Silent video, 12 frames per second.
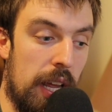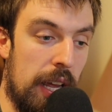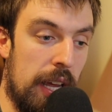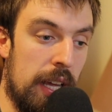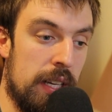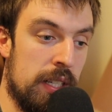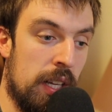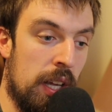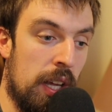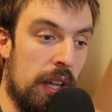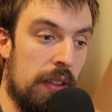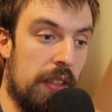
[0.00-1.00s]
And
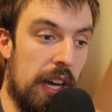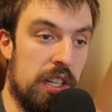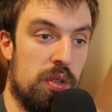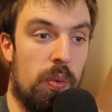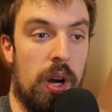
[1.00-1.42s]
that's